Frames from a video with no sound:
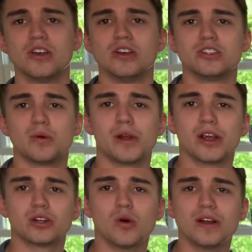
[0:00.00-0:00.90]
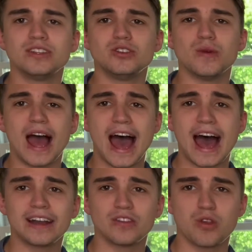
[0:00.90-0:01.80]
So we are going to
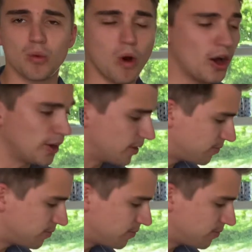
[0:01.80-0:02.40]
add the water.